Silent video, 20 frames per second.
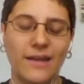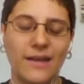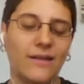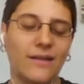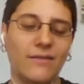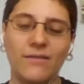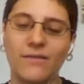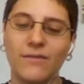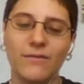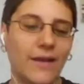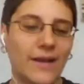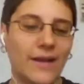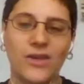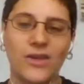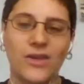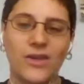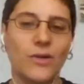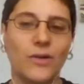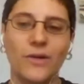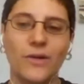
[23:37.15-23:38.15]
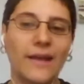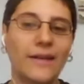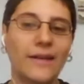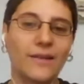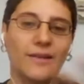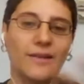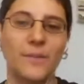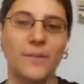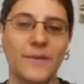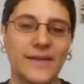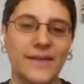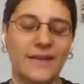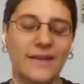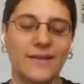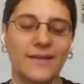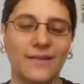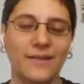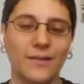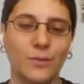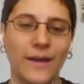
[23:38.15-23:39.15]
in Rashi or other
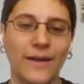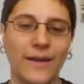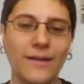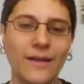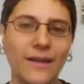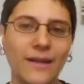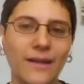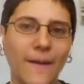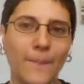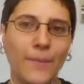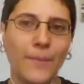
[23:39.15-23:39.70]
commentators as well